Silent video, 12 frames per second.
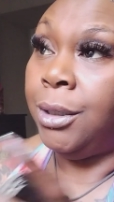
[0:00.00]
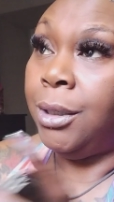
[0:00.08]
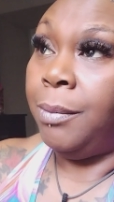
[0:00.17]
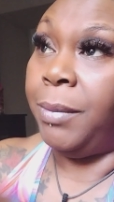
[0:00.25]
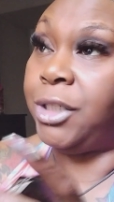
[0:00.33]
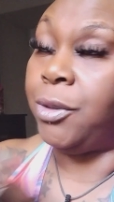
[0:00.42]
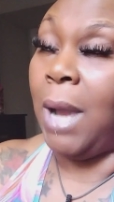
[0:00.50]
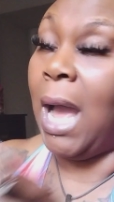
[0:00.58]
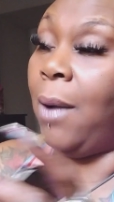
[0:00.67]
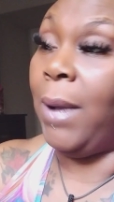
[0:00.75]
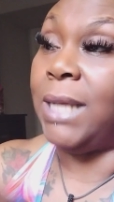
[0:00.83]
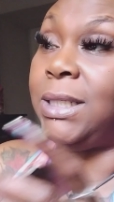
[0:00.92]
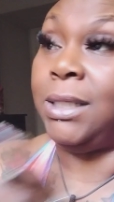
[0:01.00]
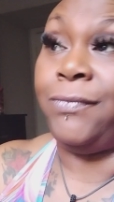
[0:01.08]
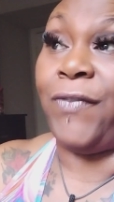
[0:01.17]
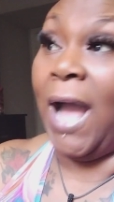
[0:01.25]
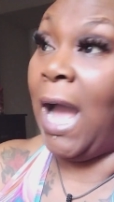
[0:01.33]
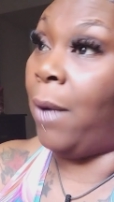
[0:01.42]
But you always
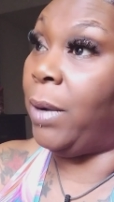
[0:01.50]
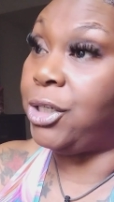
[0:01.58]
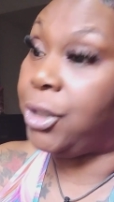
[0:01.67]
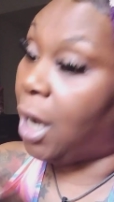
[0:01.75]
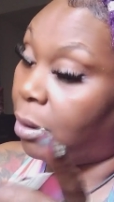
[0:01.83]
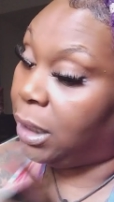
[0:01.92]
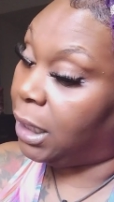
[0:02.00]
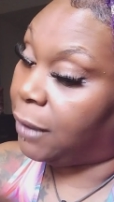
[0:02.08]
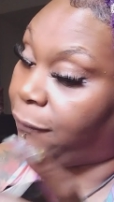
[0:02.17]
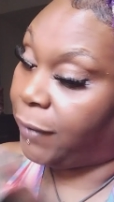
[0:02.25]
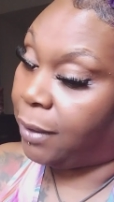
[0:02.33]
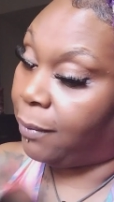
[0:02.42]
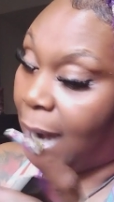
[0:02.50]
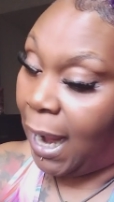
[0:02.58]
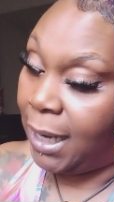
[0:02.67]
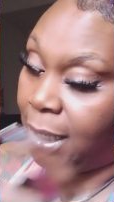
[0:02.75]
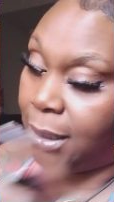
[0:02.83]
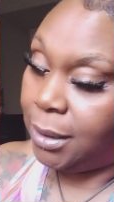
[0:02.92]
find what you go looking for,
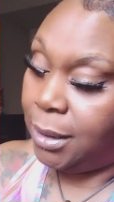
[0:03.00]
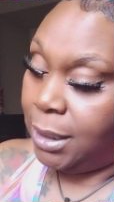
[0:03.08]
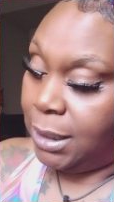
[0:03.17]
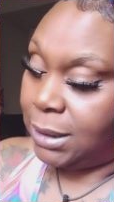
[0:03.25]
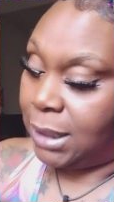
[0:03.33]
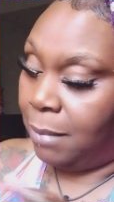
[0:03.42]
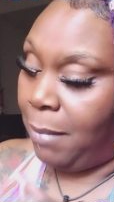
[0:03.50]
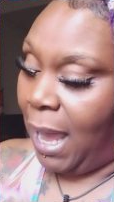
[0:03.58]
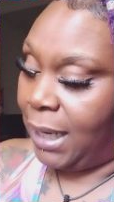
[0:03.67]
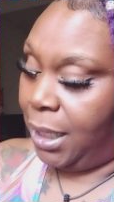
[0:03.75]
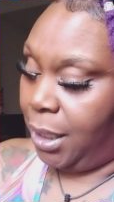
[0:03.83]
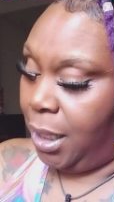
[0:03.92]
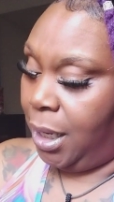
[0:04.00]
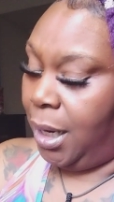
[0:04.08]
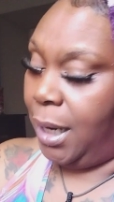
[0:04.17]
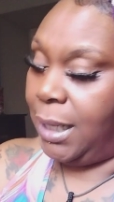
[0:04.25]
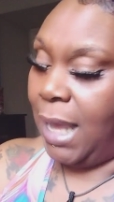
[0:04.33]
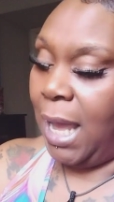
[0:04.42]
right? Somebody
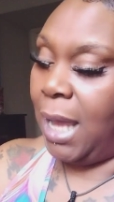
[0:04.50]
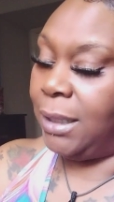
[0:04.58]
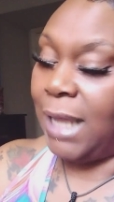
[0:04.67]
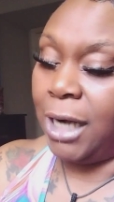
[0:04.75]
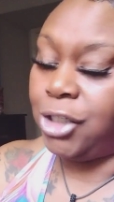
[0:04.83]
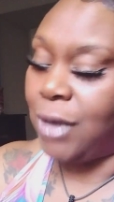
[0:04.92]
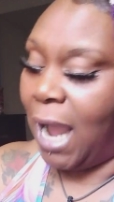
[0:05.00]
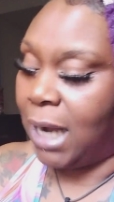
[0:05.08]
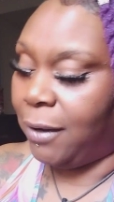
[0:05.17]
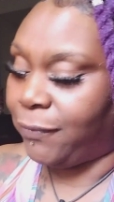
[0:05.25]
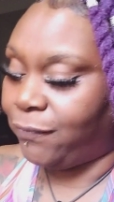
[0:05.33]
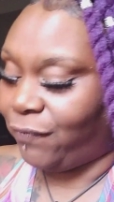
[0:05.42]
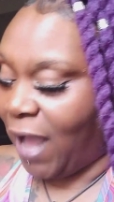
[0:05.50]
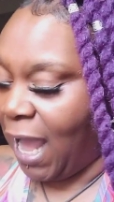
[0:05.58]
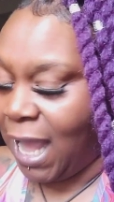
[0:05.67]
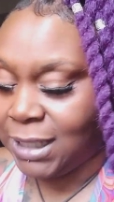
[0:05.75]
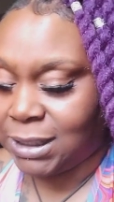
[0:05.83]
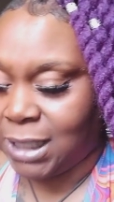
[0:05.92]
here, yeah, they're trying to
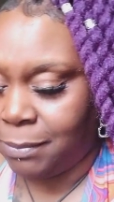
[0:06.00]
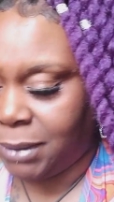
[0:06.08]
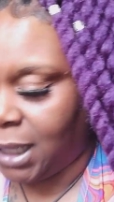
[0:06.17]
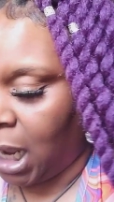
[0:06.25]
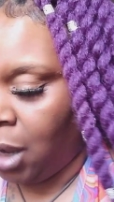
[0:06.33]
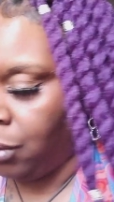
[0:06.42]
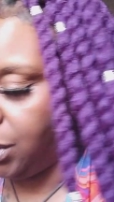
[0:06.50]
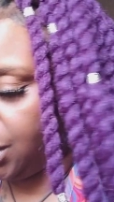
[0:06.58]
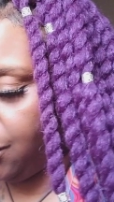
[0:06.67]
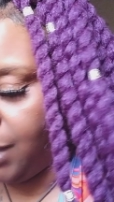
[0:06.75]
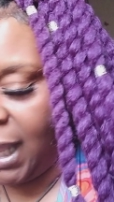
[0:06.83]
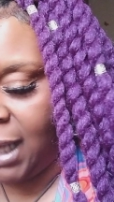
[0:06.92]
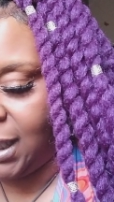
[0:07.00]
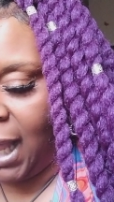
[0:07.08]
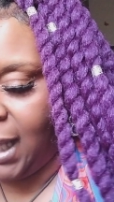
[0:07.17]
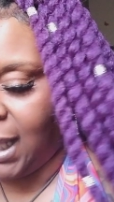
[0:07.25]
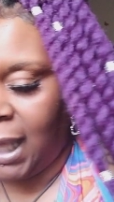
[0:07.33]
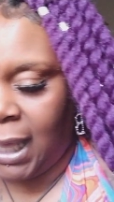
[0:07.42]
find something on you and they
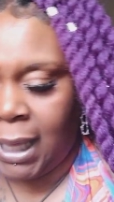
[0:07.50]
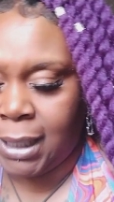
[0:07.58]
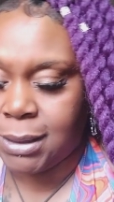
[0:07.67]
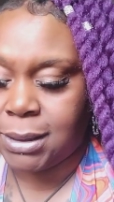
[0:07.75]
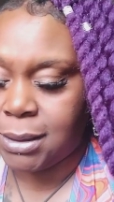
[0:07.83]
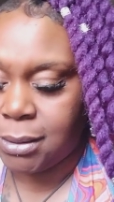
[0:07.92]
can't.